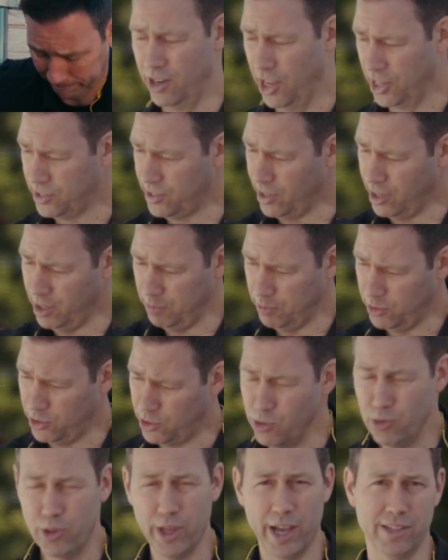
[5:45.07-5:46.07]
Next up,
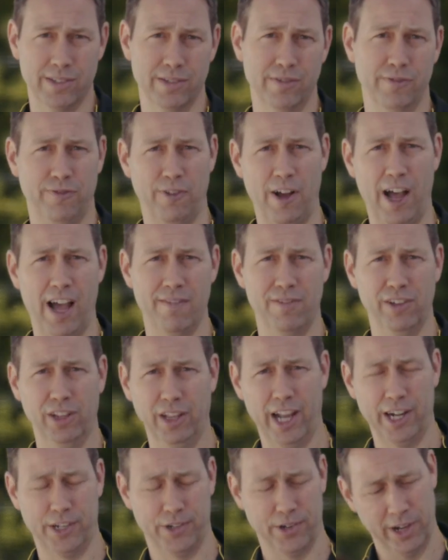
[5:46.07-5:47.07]
2005
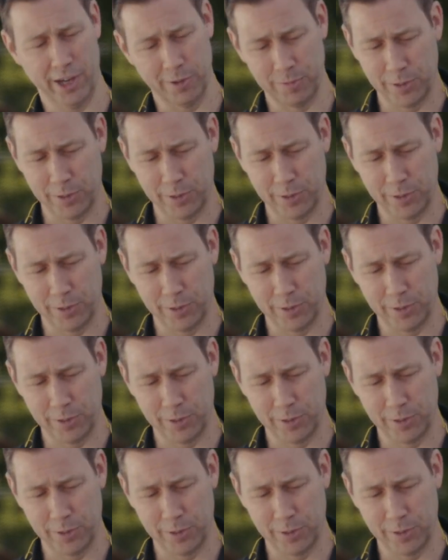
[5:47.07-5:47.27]
electric.